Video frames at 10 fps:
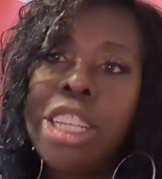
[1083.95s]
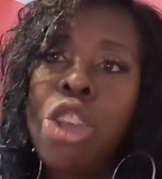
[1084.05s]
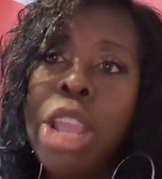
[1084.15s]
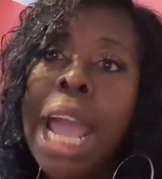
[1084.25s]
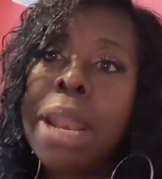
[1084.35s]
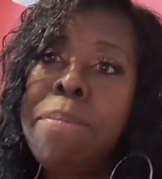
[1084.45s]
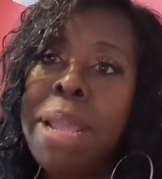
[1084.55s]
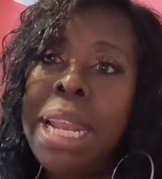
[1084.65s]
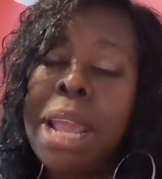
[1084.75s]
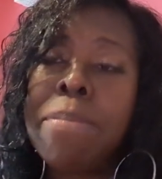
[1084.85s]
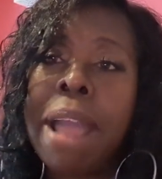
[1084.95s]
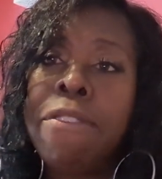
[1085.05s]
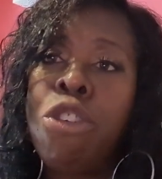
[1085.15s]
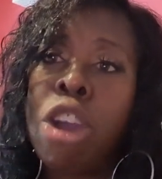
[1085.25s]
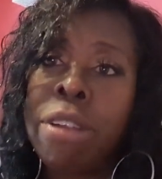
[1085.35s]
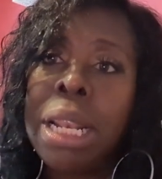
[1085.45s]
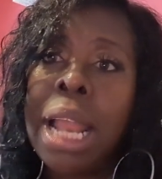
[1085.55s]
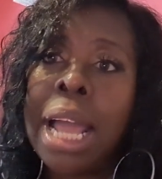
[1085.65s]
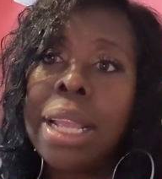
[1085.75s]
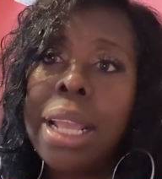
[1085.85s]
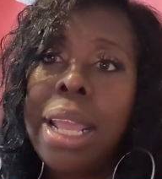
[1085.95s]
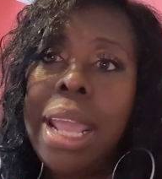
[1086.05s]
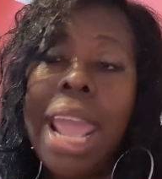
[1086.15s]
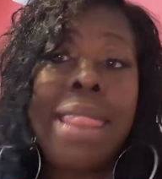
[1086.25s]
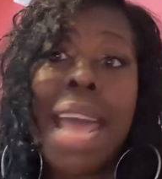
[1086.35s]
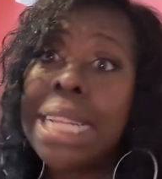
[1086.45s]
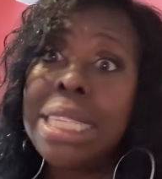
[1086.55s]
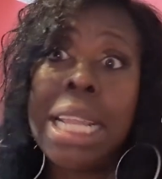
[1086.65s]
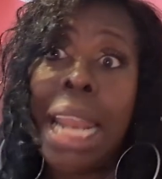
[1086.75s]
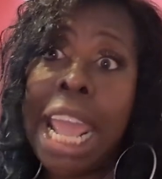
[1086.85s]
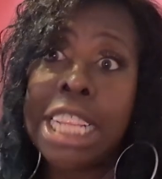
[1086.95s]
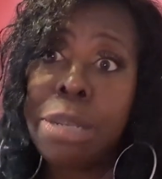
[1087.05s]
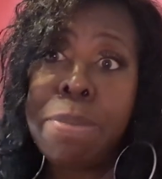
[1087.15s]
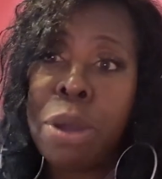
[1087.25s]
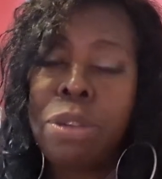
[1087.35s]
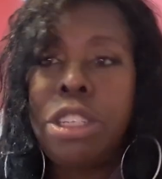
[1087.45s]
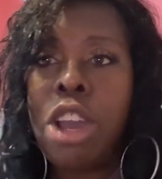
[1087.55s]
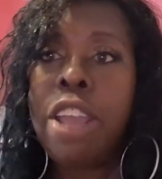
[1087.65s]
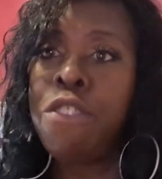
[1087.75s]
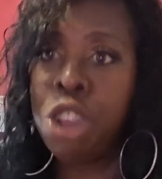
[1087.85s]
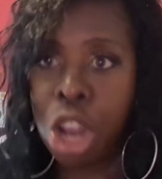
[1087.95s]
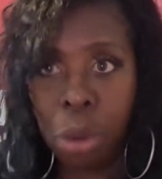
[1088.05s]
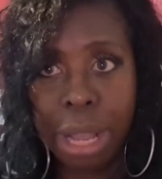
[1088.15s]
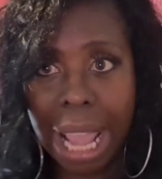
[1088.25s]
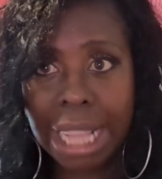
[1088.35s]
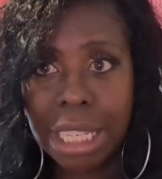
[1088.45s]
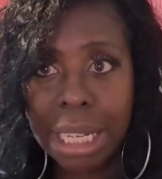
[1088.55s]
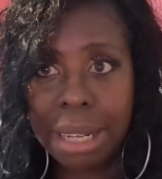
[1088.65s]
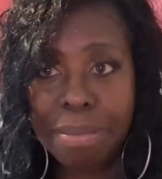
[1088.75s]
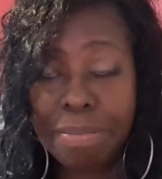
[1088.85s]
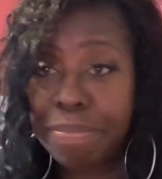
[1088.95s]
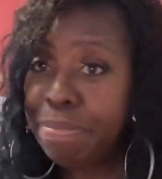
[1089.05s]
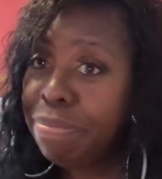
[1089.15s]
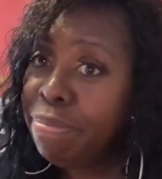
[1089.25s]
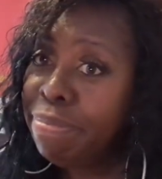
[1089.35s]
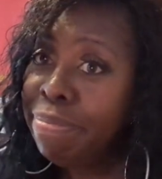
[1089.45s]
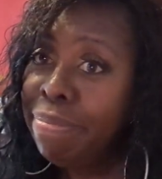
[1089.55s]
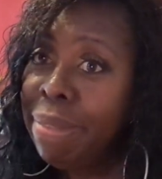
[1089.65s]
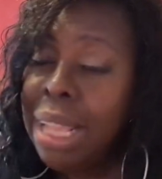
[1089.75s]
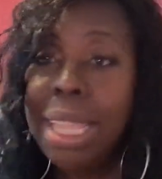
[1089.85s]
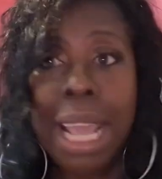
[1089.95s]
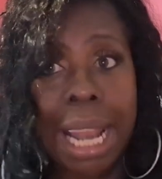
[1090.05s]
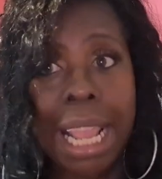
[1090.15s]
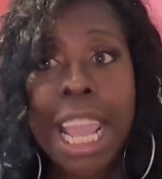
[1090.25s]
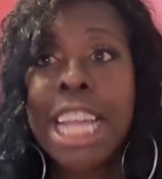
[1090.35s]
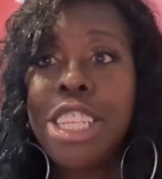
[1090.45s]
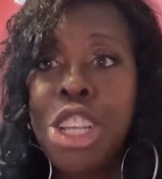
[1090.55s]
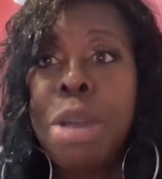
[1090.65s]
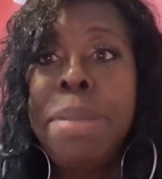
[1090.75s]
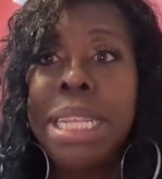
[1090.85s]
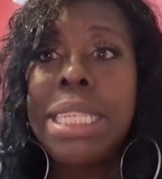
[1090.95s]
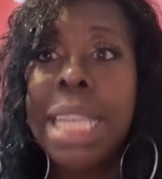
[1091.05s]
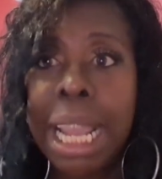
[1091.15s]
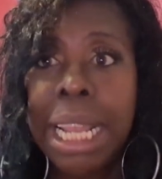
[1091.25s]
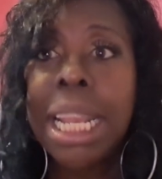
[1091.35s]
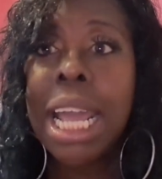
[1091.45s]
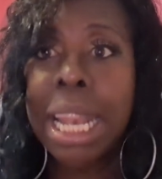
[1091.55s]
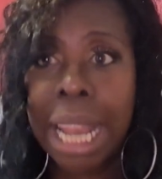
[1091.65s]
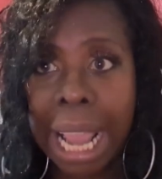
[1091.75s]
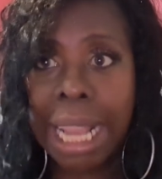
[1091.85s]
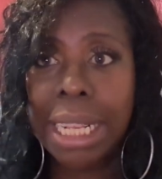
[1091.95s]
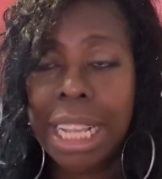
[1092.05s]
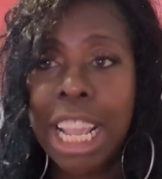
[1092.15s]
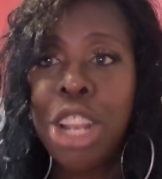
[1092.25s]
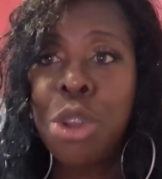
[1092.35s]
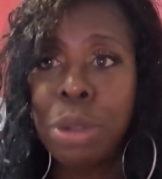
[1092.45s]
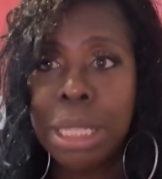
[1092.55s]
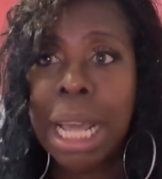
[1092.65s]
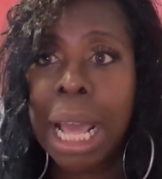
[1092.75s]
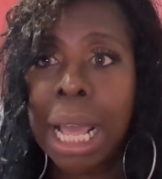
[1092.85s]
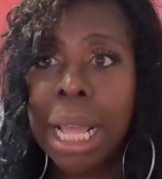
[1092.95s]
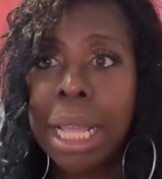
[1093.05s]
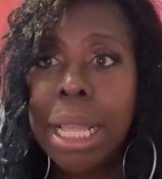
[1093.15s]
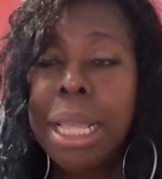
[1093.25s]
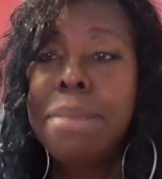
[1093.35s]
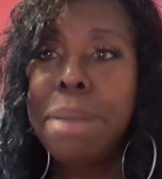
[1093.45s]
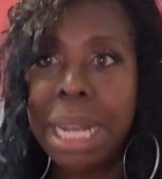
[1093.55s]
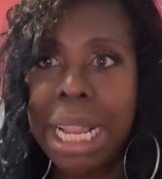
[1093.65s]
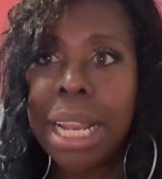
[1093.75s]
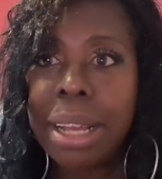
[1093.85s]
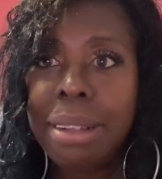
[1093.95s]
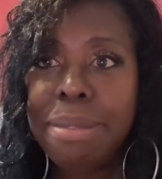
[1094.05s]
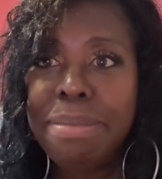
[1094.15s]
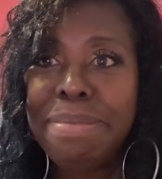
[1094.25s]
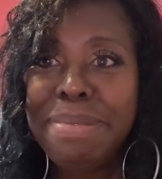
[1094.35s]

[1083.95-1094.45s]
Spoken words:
So you got to be there by 4 o'clock, and that's the last boat. So if you don't catch it, then I guess you'll be staying a night in Nusa Penida.